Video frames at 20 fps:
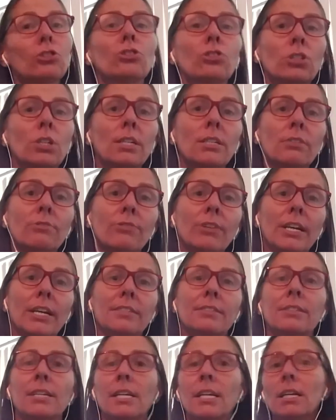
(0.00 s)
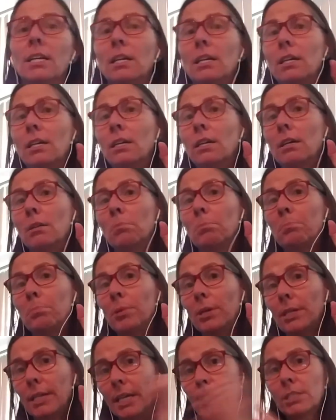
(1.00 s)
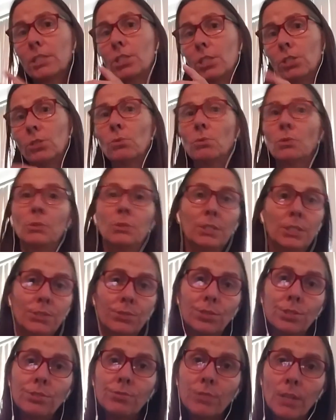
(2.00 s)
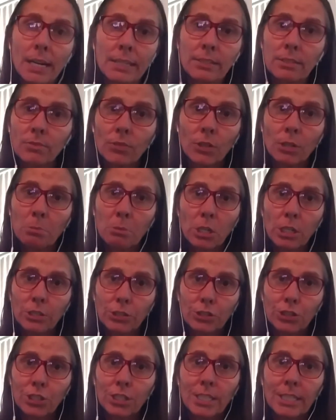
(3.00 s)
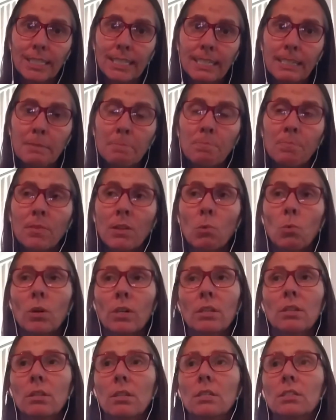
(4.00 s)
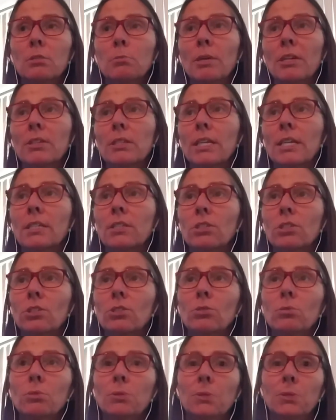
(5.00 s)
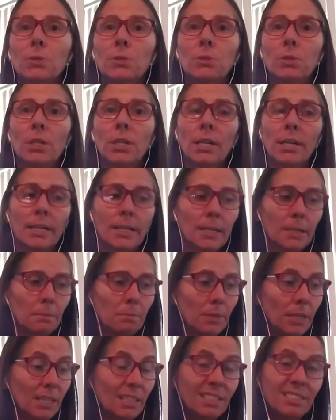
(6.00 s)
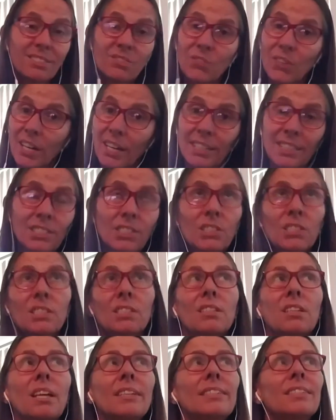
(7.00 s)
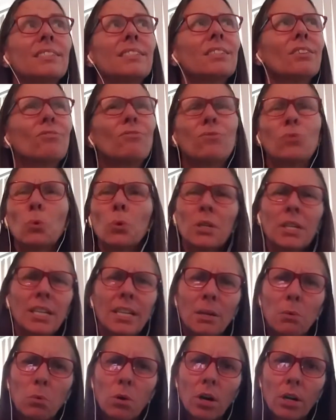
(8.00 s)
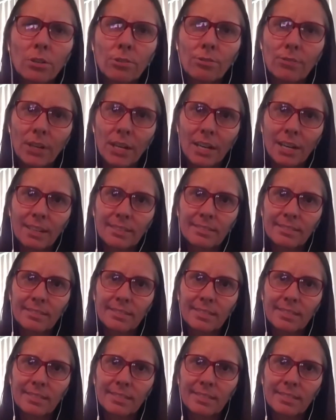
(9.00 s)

not into fasting, but Gangsta Guru is into fasting very much. One of the things about the Gangsta Guru, and he just like did a 40-day water fast.